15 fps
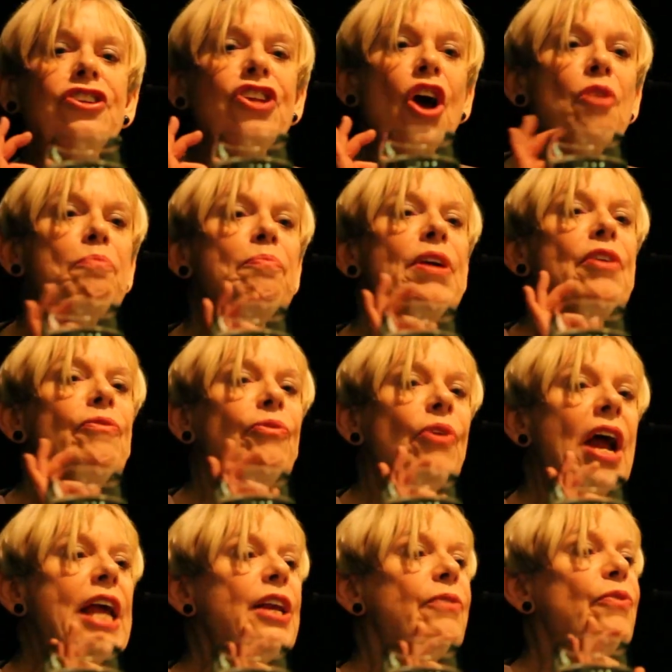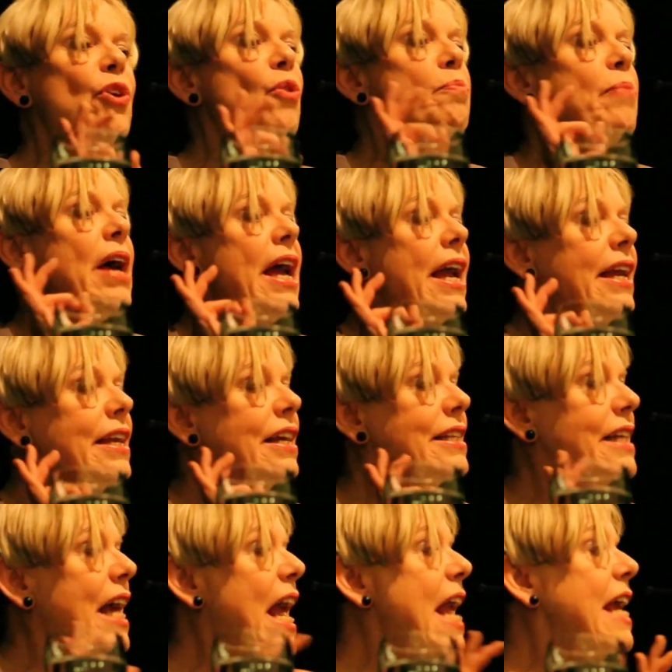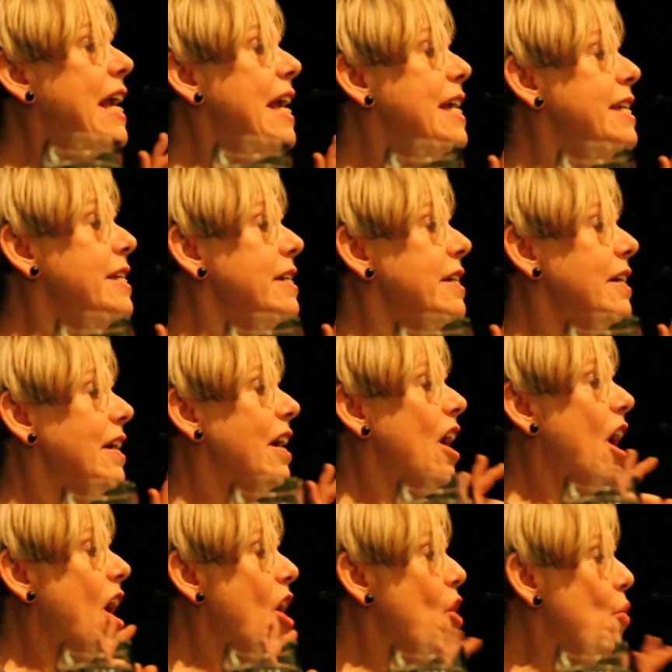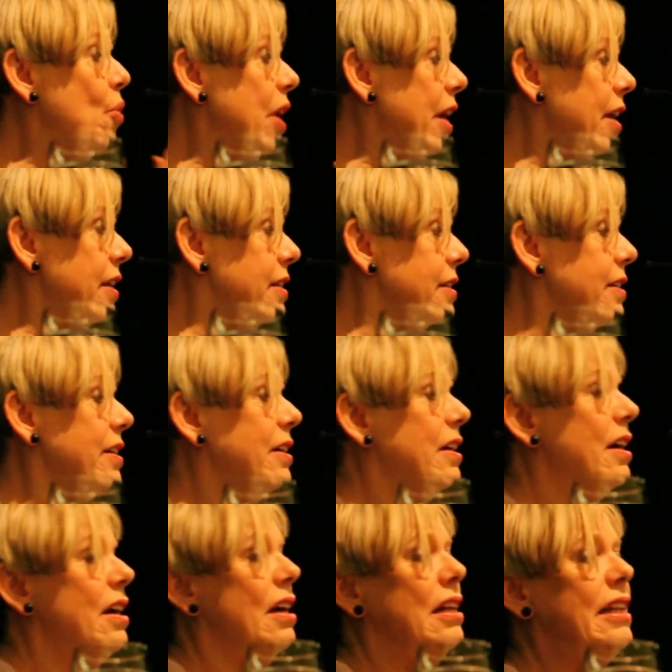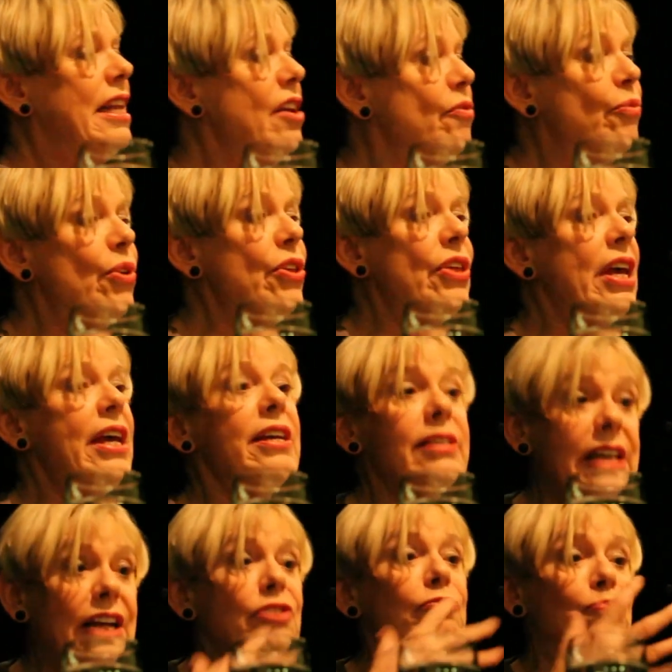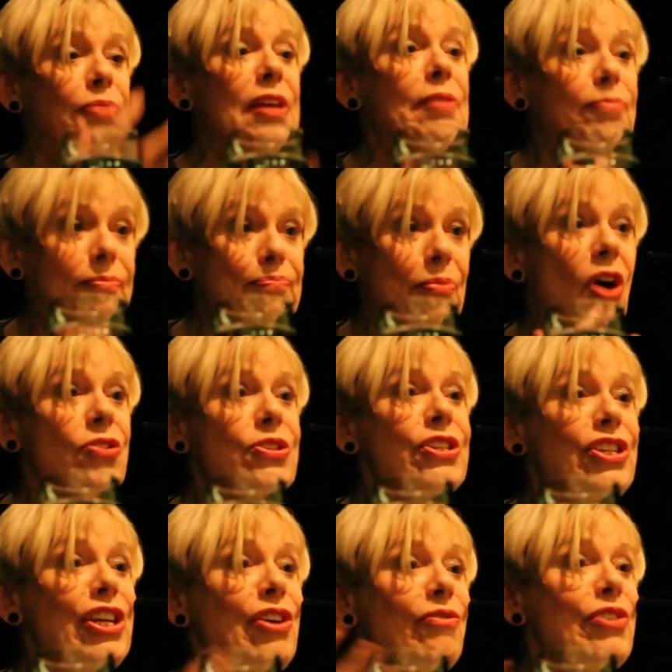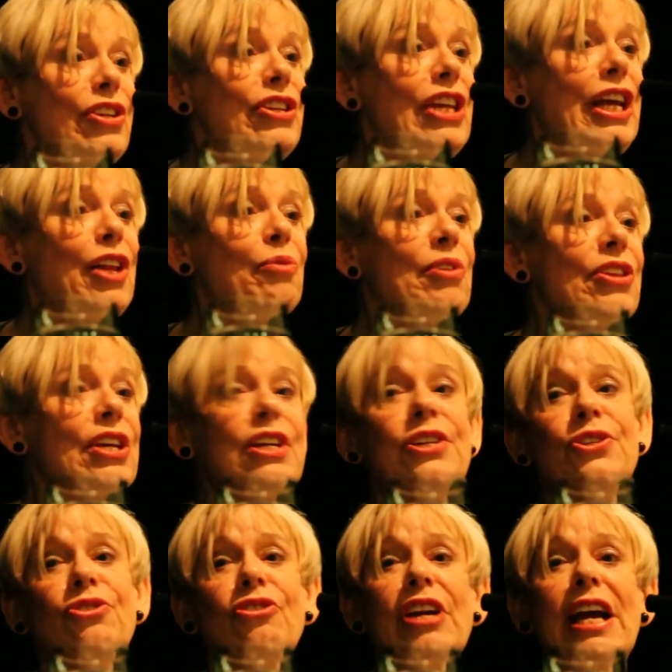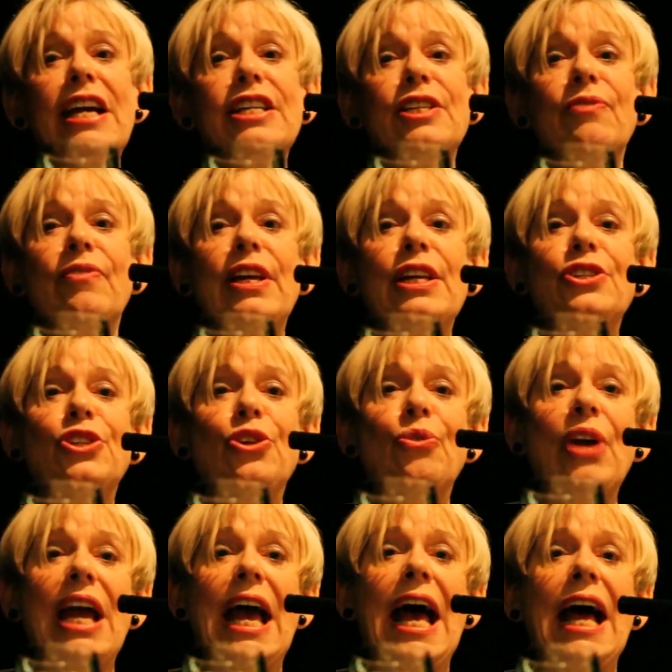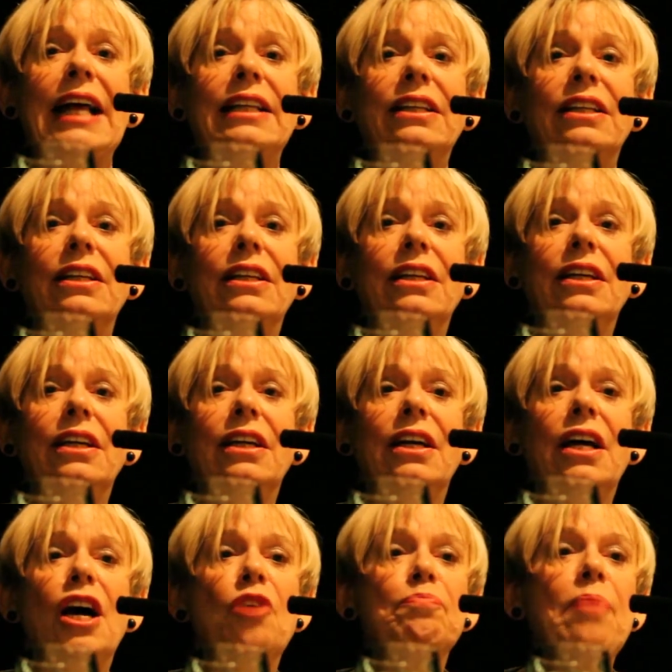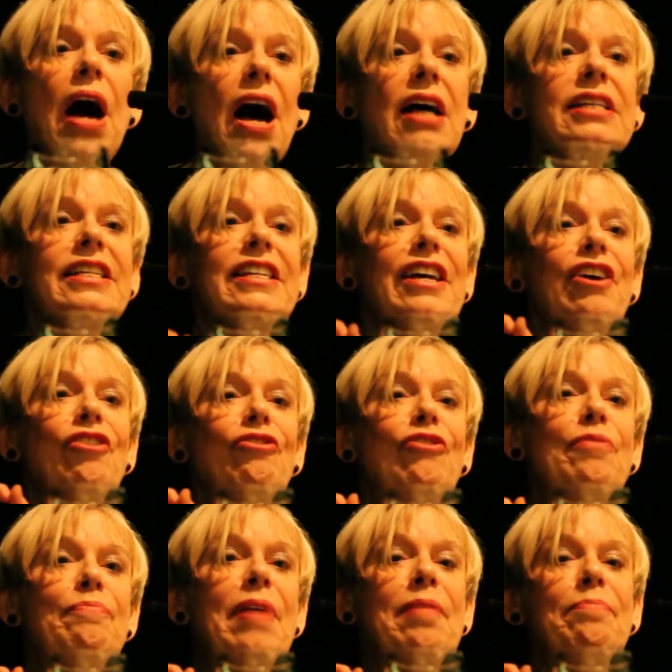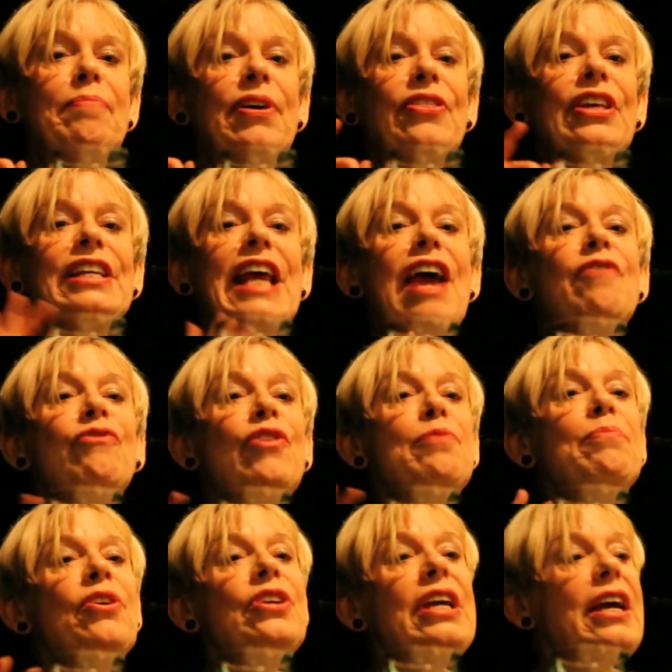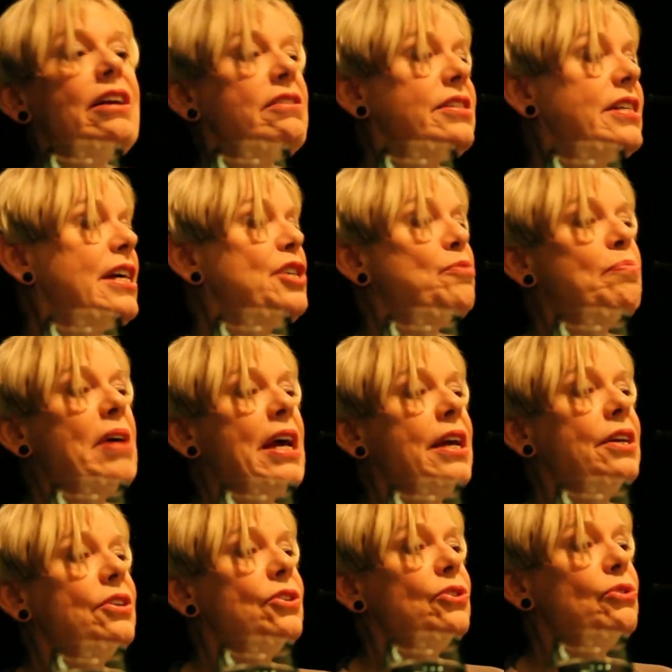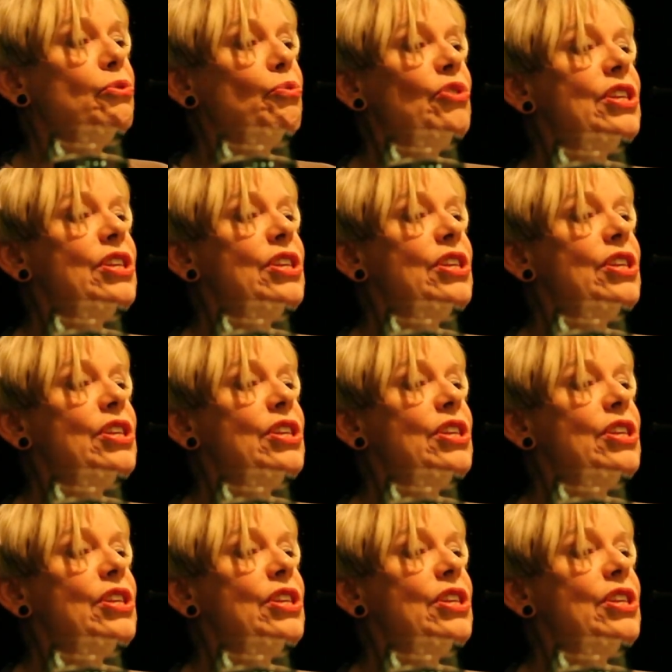Don't be afraid of your pain. Take it, own it, live with it, and be positive and deal with it as creatively as you can. But remember that everybody else has pain too.